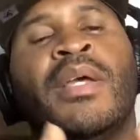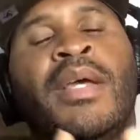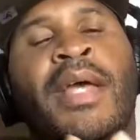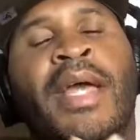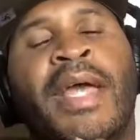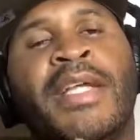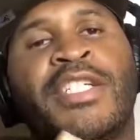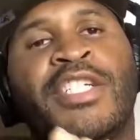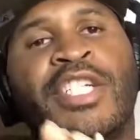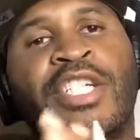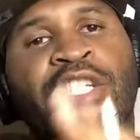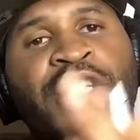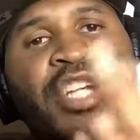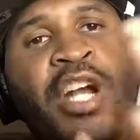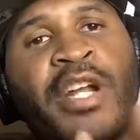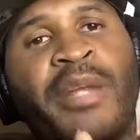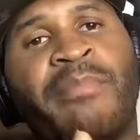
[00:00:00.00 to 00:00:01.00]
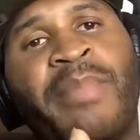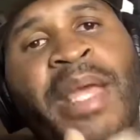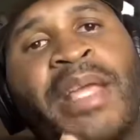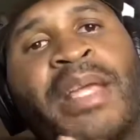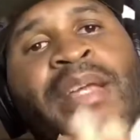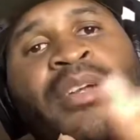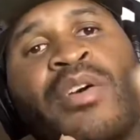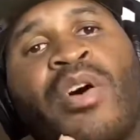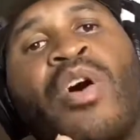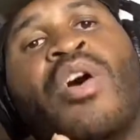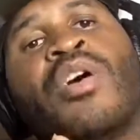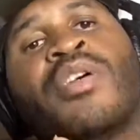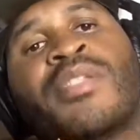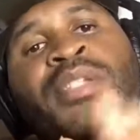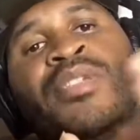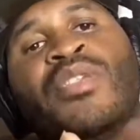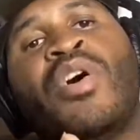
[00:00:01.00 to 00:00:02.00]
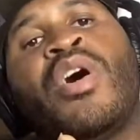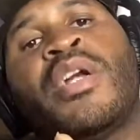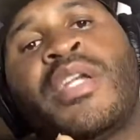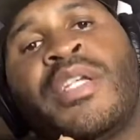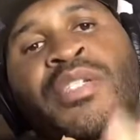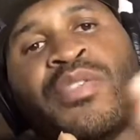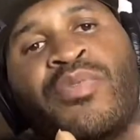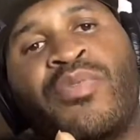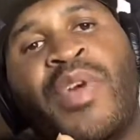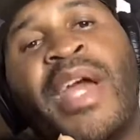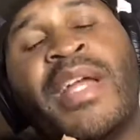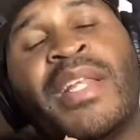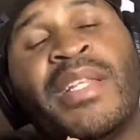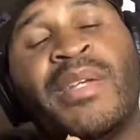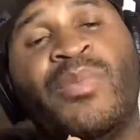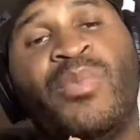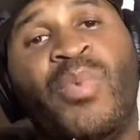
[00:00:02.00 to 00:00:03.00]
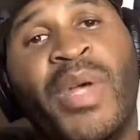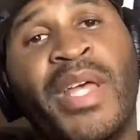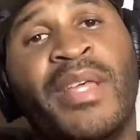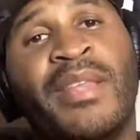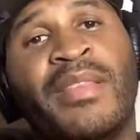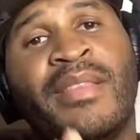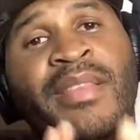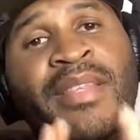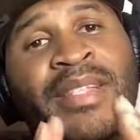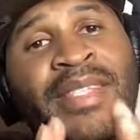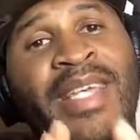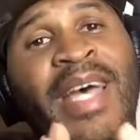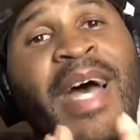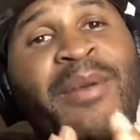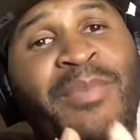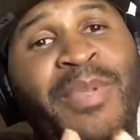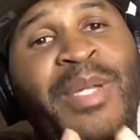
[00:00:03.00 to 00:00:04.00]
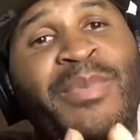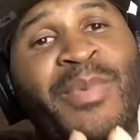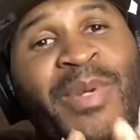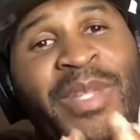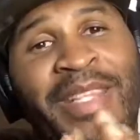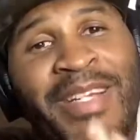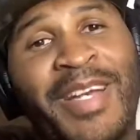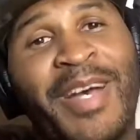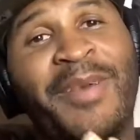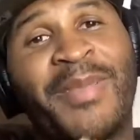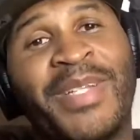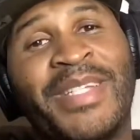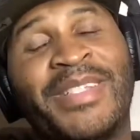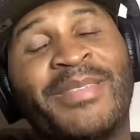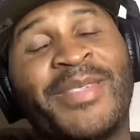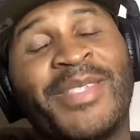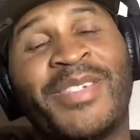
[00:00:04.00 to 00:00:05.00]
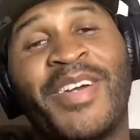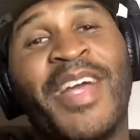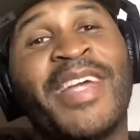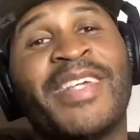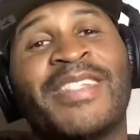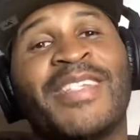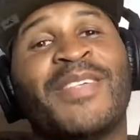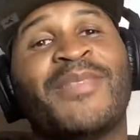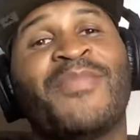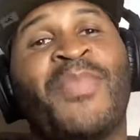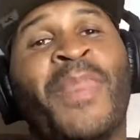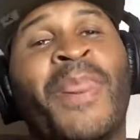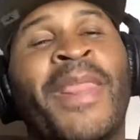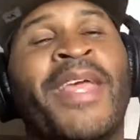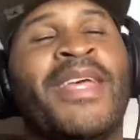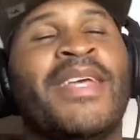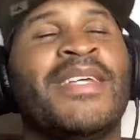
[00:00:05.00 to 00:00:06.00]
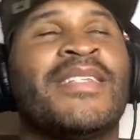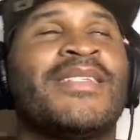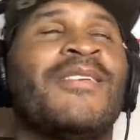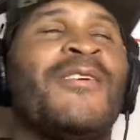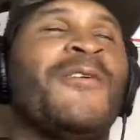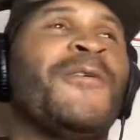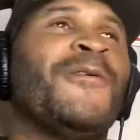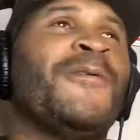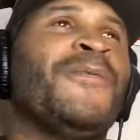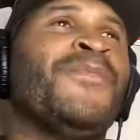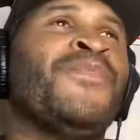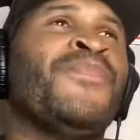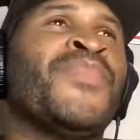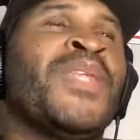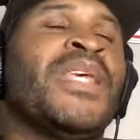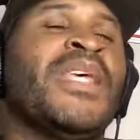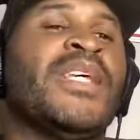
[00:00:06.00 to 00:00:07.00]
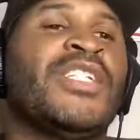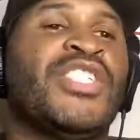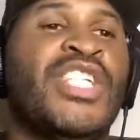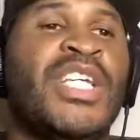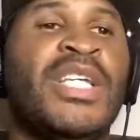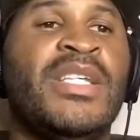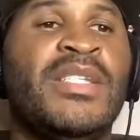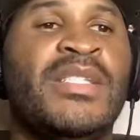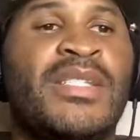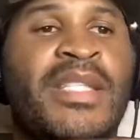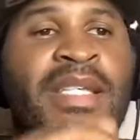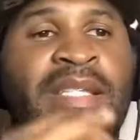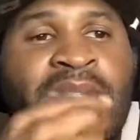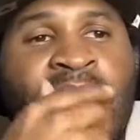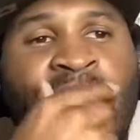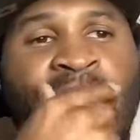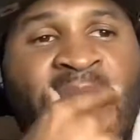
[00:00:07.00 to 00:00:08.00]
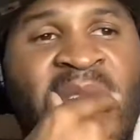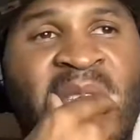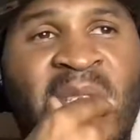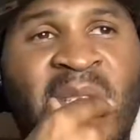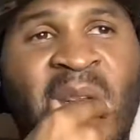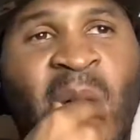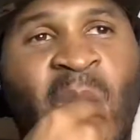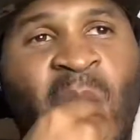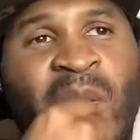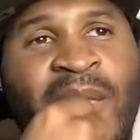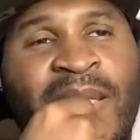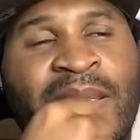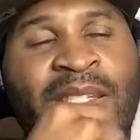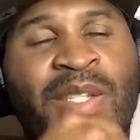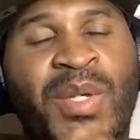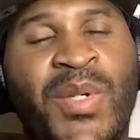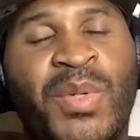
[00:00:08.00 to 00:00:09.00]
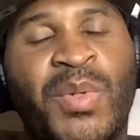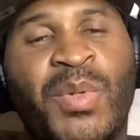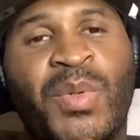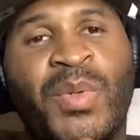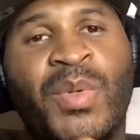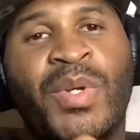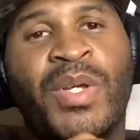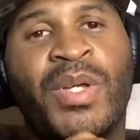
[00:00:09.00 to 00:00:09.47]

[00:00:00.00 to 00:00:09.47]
And she started making calls and talking directly with the top people in the companies. It was crazy. So she sends out this notice to